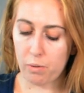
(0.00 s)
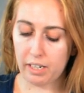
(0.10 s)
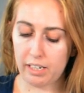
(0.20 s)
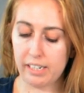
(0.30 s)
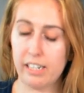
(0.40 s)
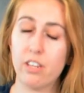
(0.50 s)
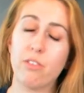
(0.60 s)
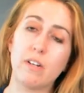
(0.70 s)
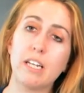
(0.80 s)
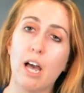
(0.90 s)
We're gonna need
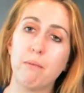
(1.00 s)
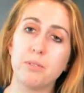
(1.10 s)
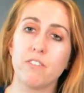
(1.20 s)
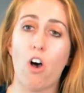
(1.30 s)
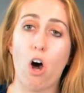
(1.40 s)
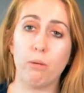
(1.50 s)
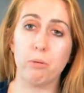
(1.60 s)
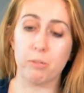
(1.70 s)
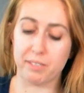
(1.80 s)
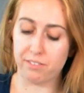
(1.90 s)
3 cups of
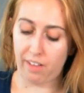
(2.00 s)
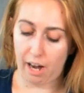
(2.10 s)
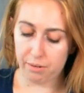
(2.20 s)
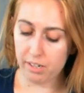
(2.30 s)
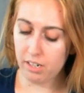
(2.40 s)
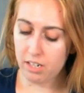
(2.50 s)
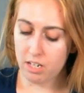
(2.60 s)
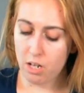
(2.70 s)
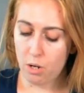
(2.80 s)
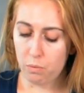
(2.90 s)
all-purpose flour,
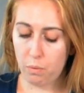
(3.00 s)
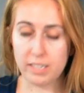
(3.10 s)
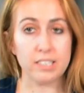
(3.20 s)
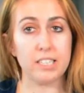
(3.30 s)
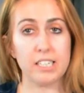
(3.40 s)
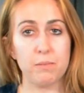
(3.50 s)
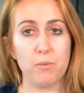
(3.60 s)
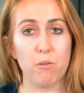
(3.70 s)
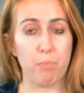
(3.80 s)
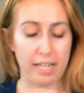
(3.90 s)
1
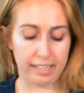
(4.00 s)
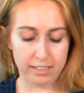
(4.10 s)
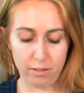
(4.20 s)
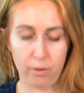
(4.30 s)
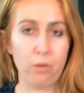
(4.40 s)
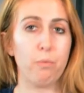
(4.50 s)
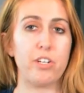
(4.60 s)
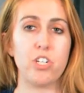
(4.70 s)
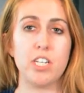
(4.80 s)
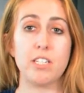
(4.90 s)
teaspoon of baking soda,
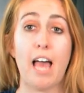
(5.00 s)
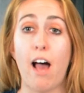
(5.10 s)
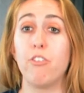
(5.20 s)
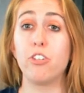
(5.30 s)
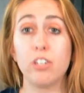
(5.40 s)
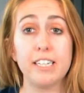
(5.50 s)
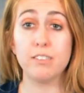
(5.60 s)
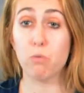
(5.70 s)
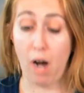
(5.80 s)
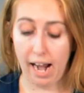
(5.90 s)
which is how the
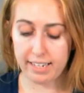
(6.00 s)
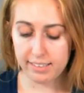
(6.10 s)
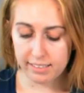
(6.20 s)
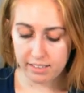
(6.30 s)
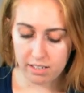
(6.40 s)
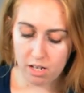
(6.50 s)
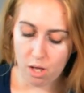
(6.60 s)
cookies rise.